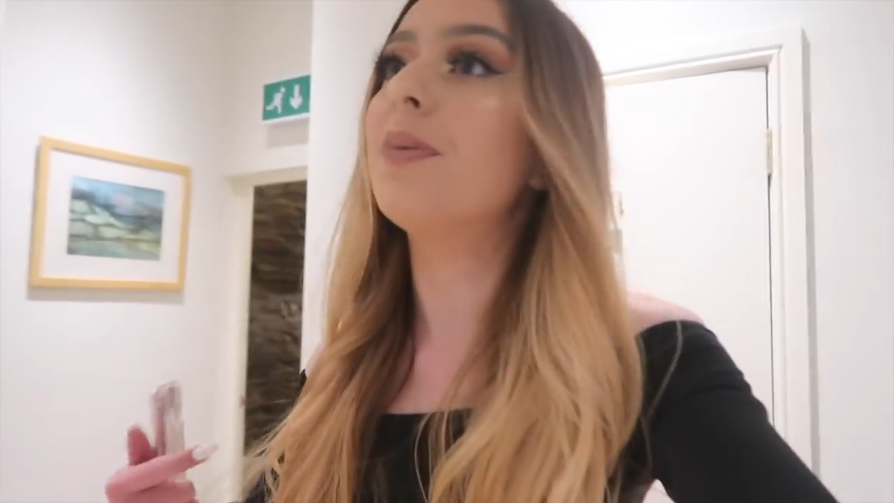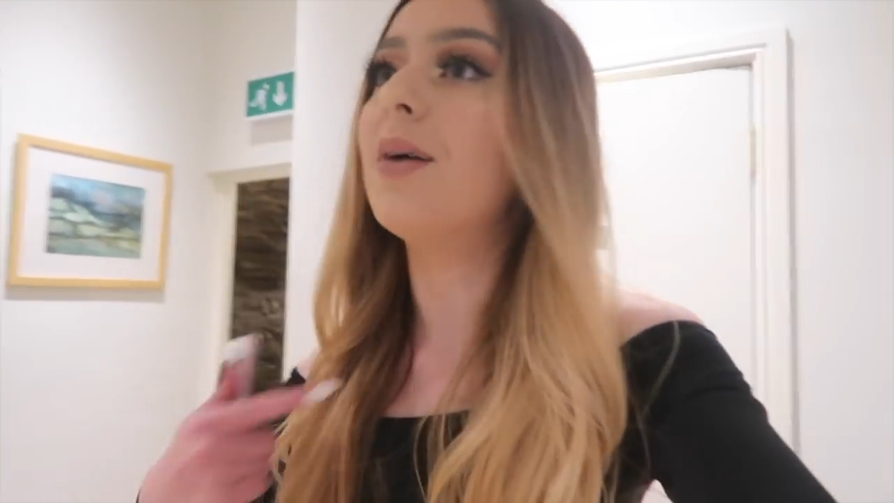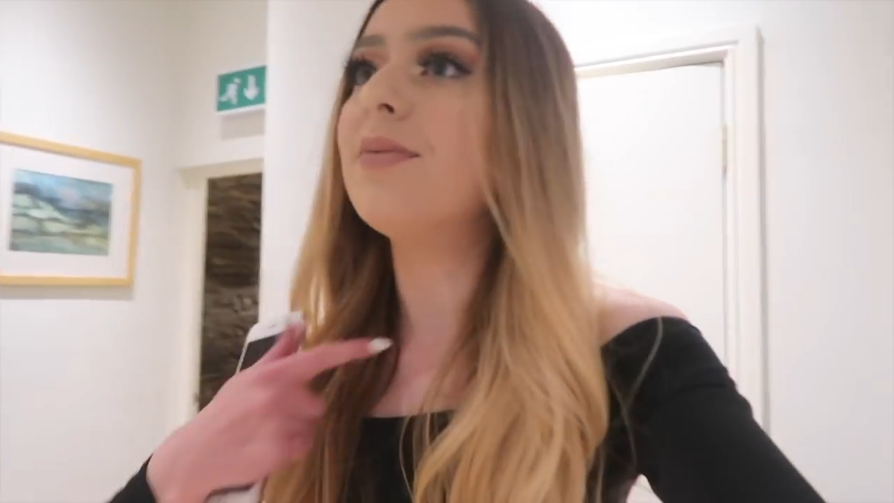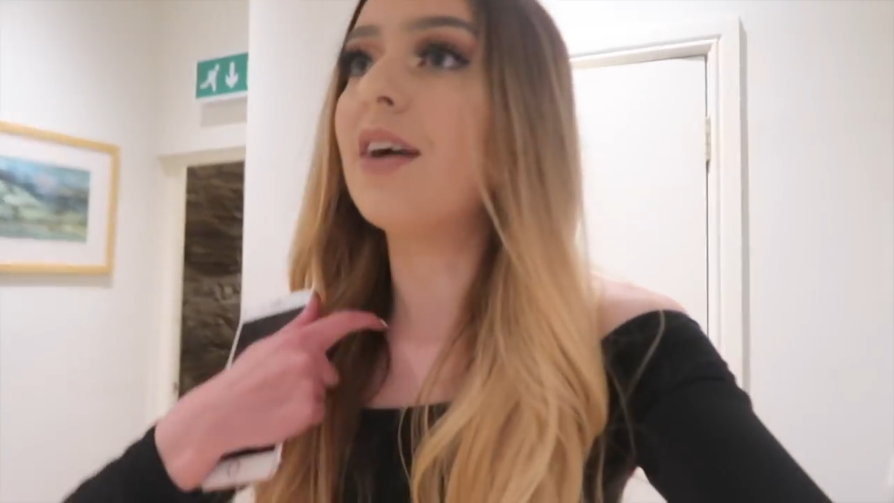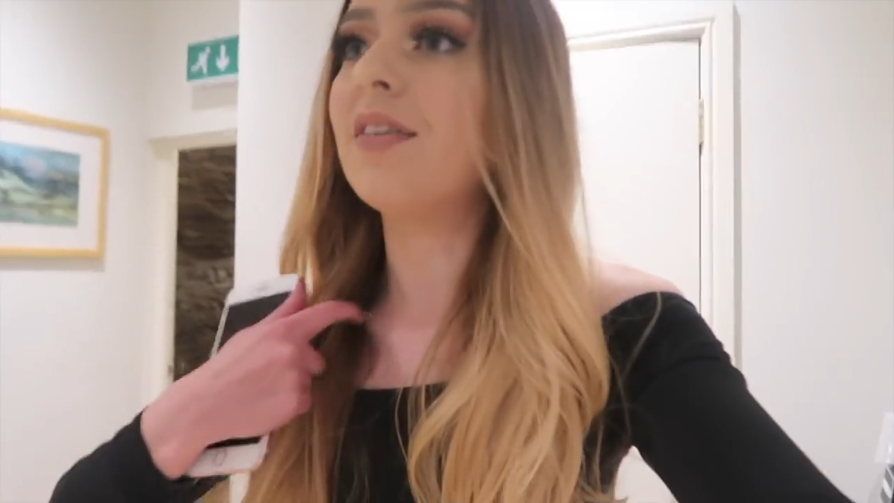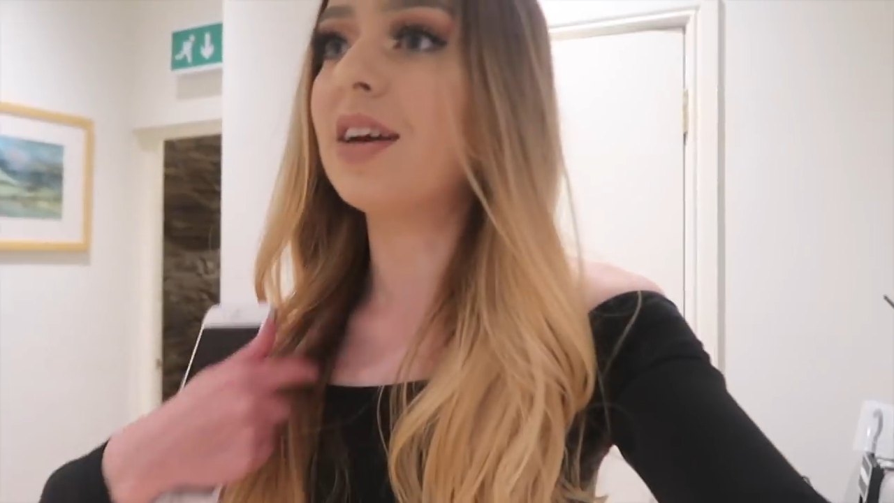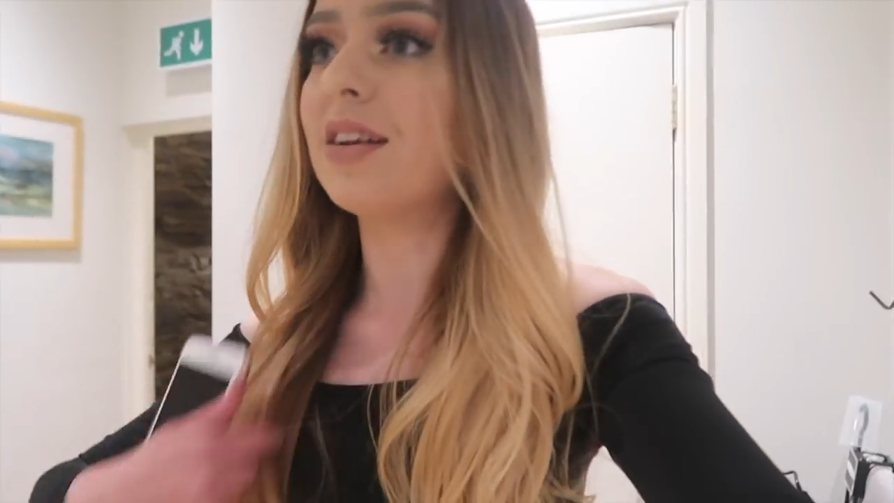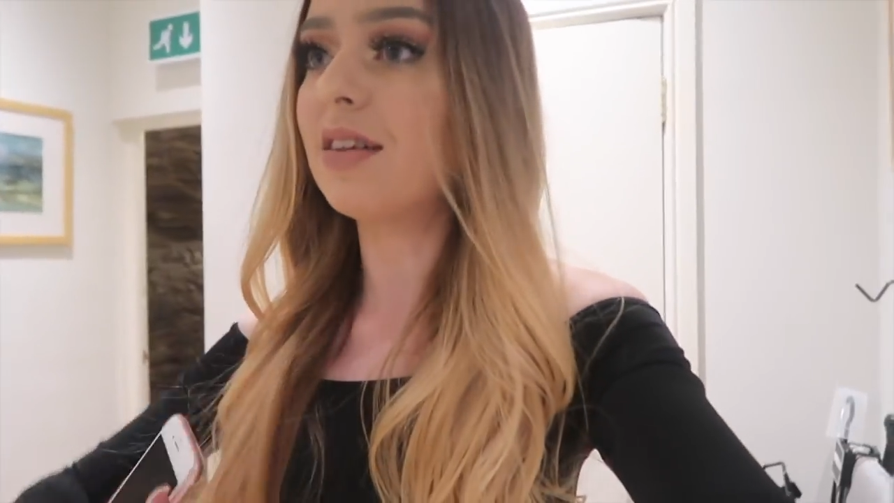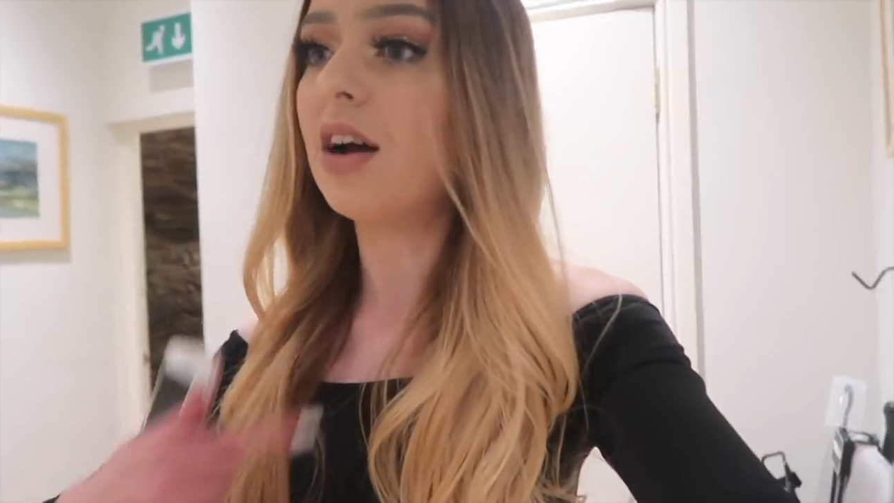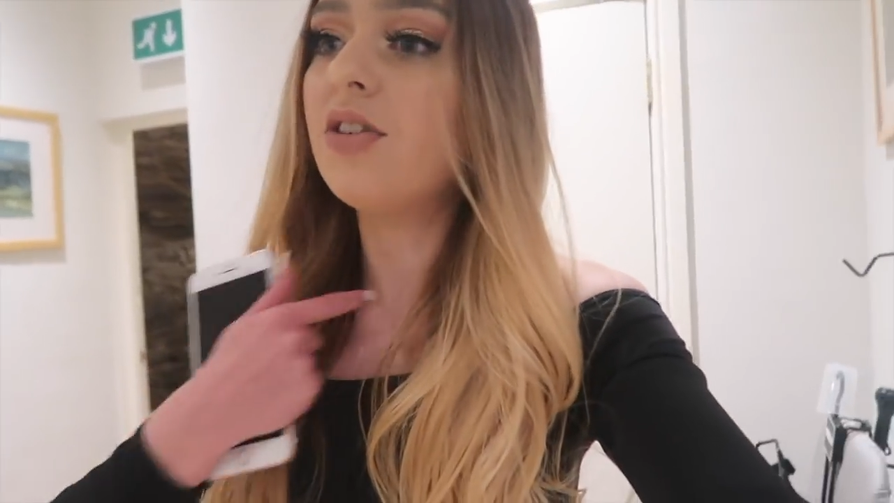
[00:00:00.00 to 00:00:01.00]
but I'm definitely
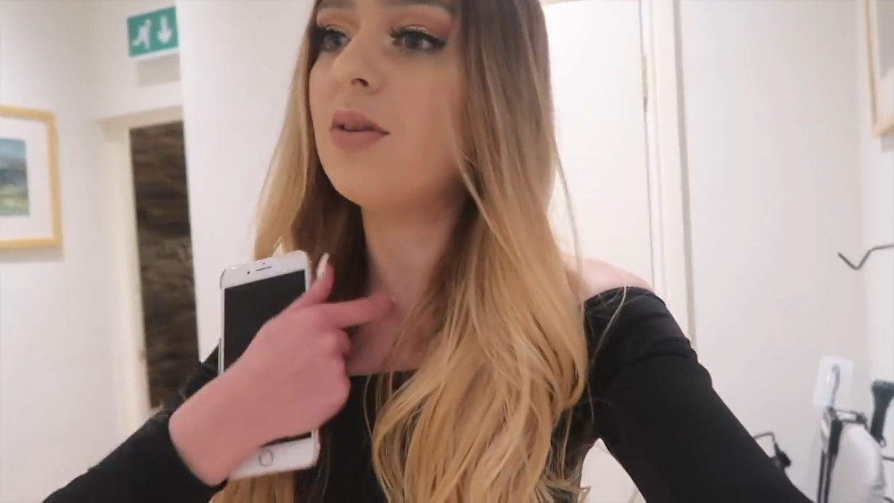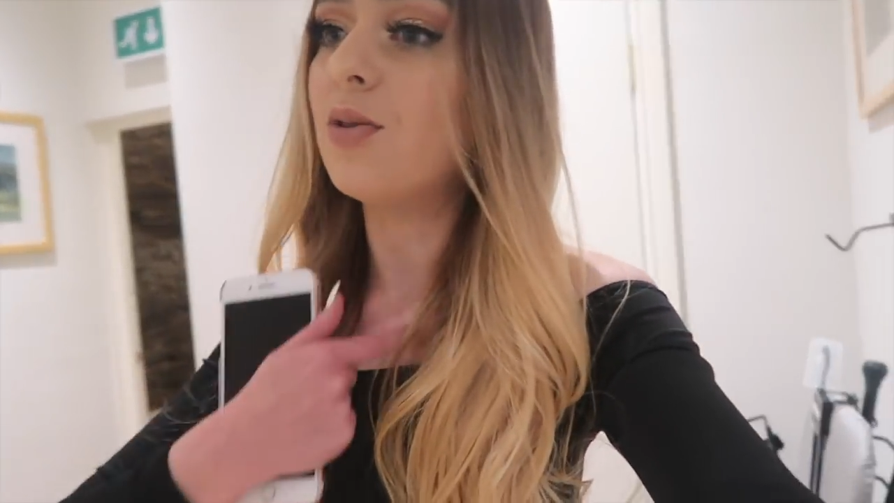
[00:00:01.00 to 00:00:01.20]
gonna start to